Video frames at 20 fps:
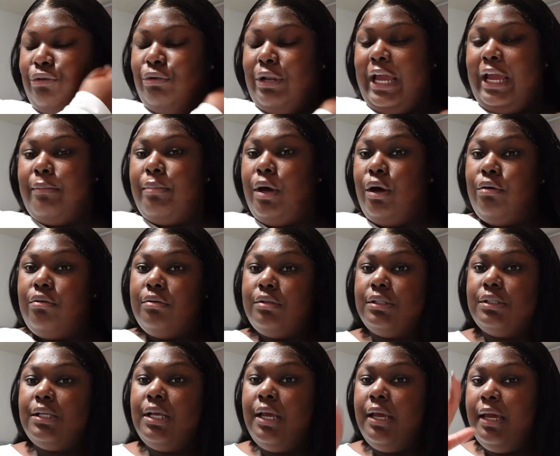you like
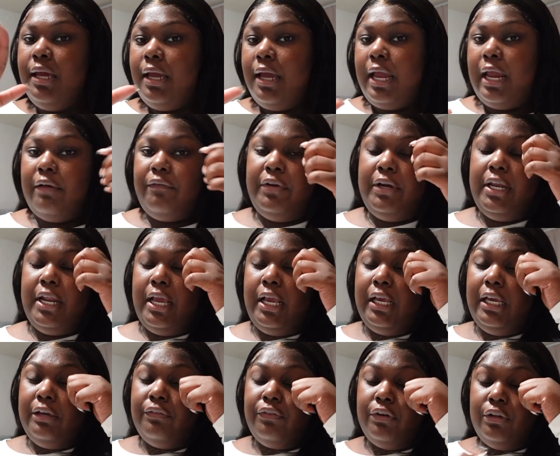post every
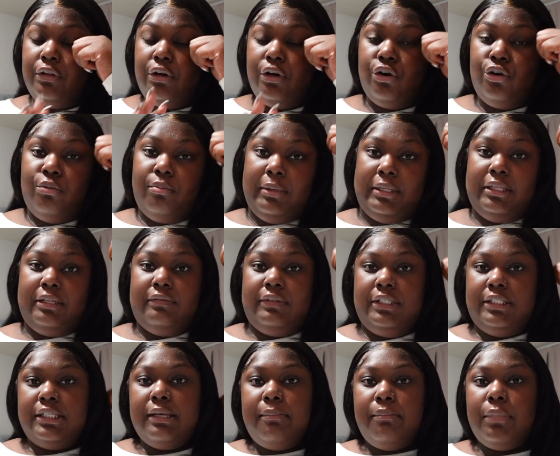day for the whole month of
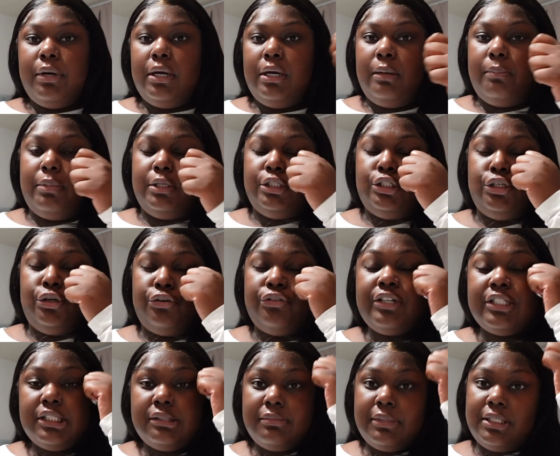December up until
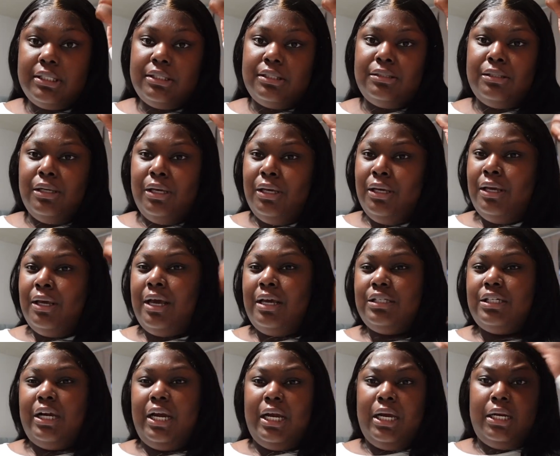Christmas.
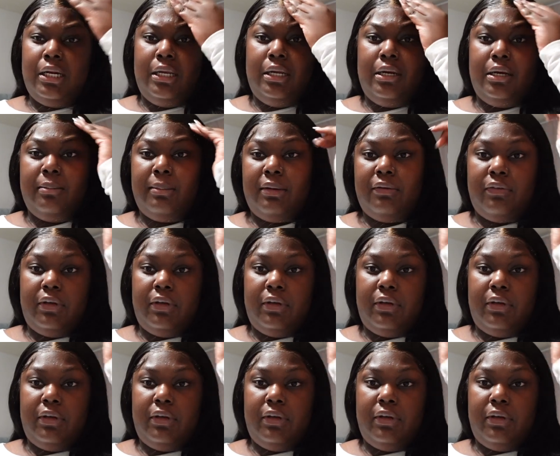Sorry, I got a hair in my